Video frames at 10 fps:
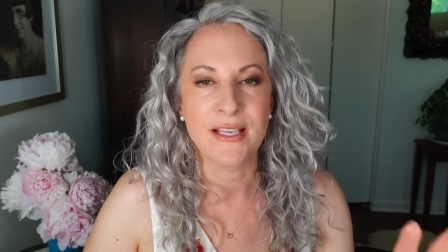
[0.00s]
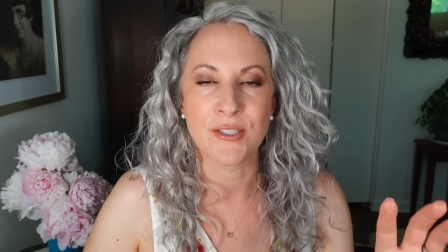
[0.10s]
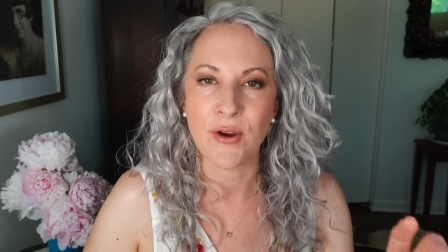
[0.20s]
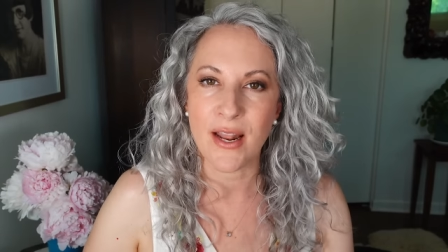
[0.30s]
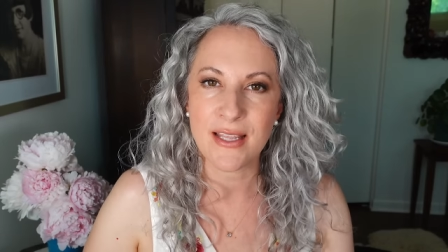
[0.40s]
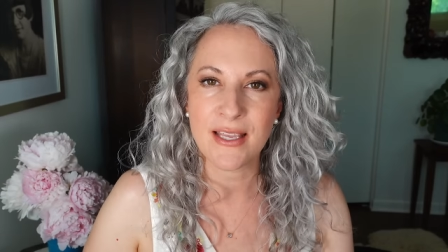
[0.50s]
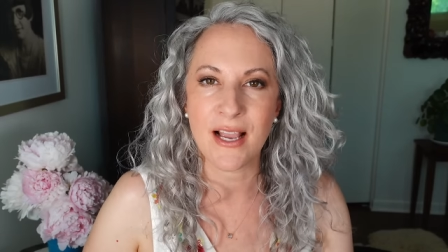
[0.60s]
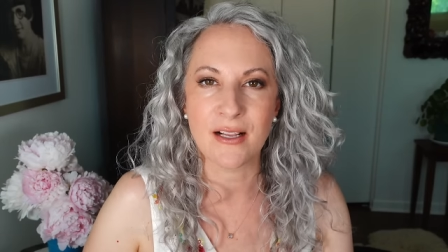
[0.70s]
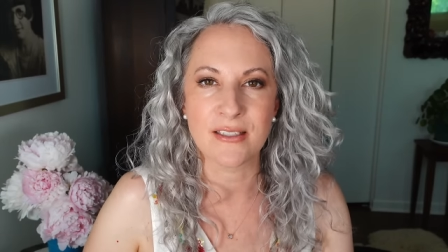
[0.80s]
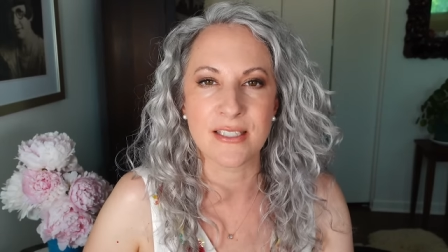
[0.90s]
Is there anything
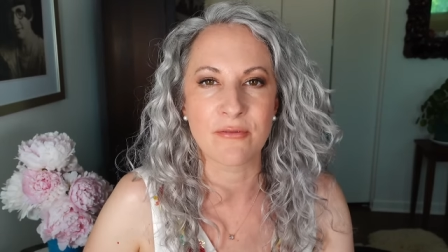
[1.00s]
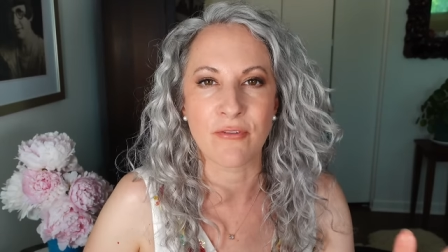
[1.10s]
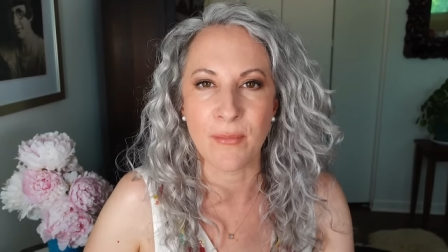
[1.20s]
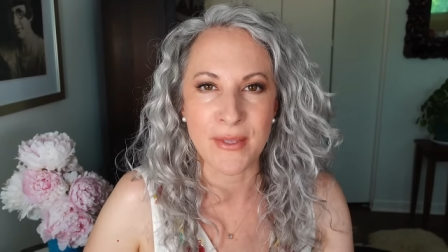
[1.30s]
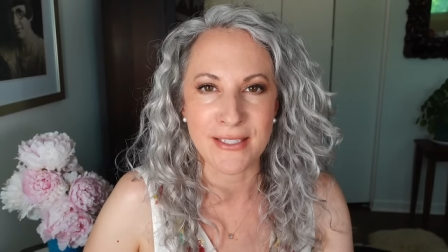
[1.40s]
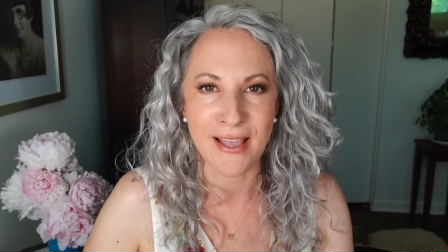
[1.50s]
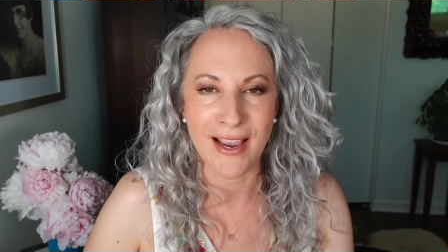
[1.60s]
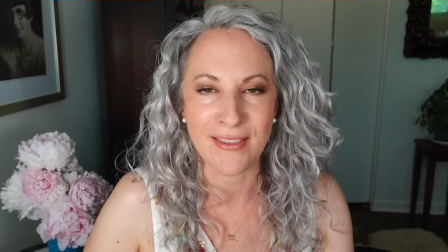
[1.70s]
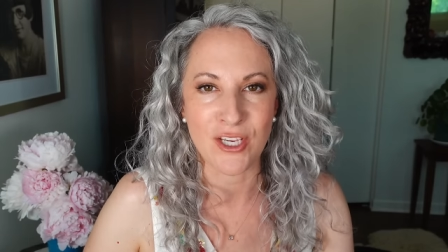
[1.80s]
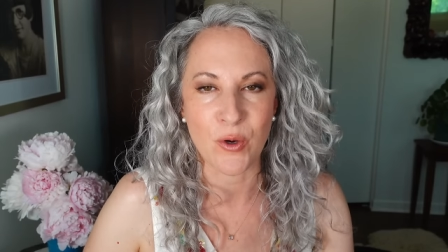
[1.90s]
else from this
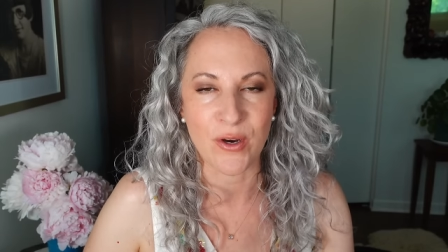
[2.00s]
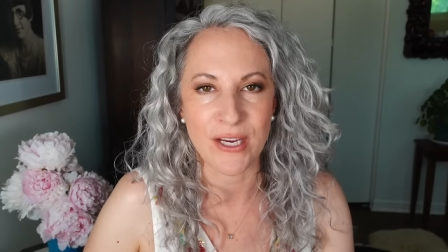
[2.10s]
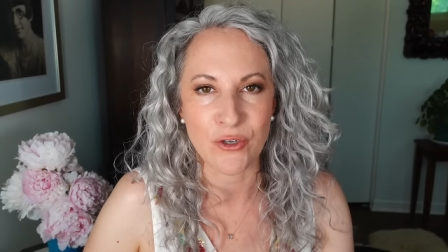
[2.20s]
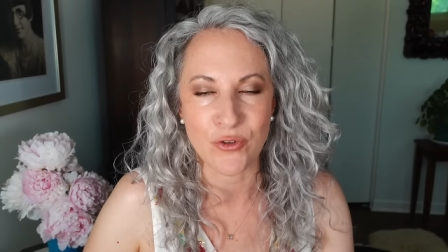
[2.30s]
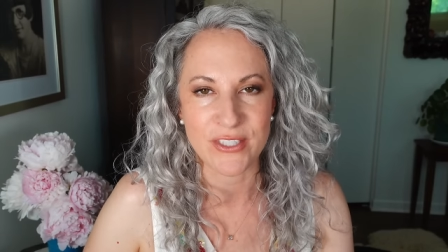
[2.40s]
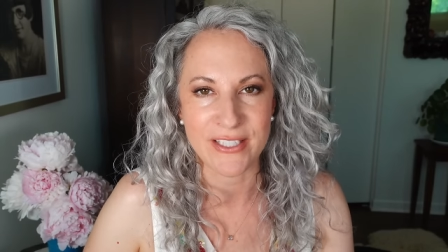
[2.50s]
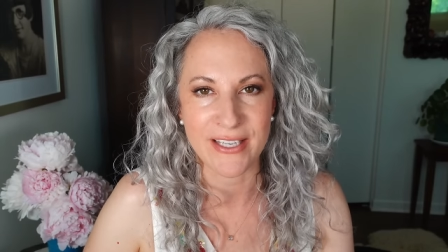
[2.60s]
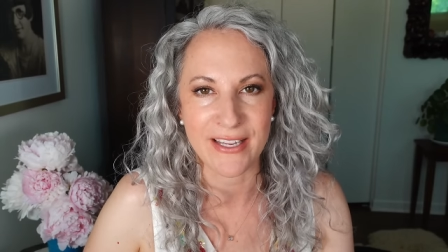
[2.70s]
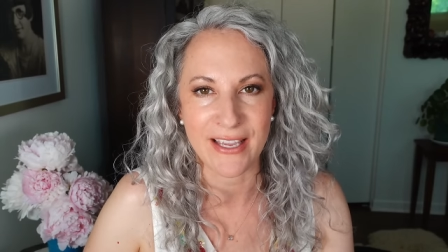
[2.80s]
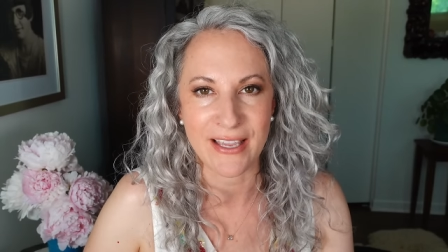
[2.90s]
line that you are
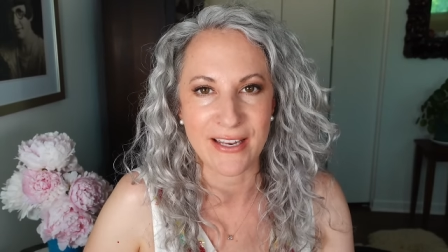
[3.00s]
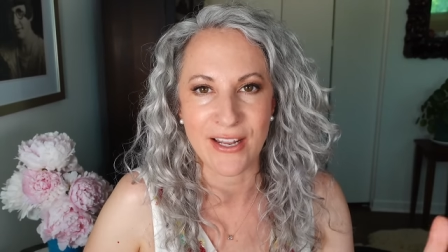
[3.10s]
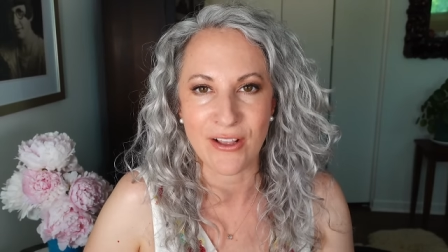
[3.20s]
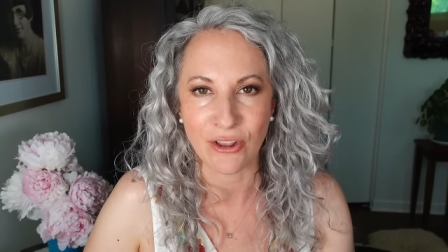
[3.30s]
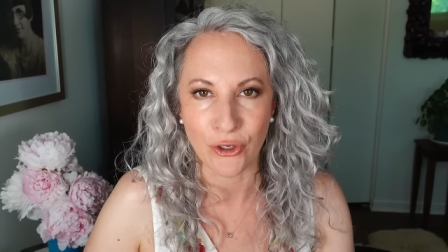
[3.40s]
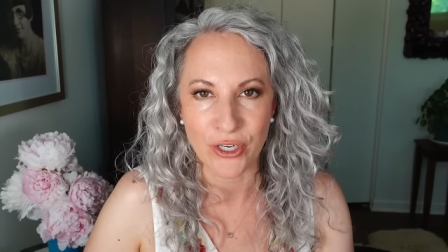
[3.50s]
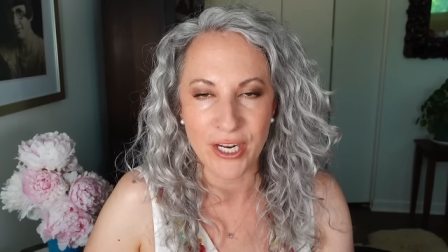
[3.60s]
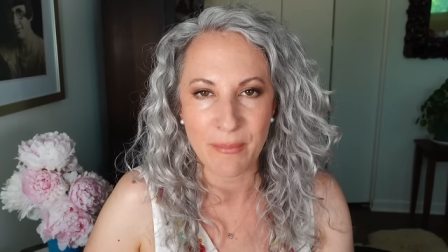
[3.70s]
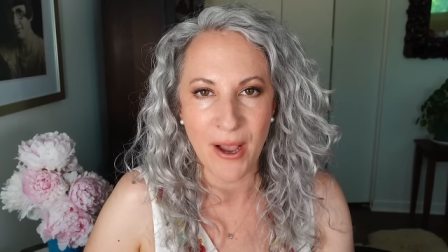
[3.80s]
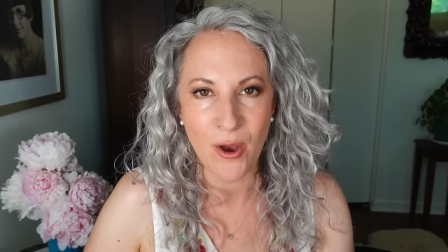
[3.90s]
interested in
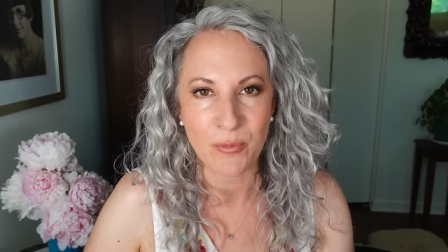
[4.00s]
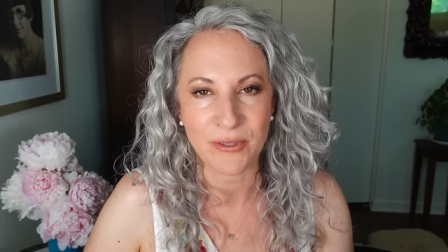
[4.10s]
learning about?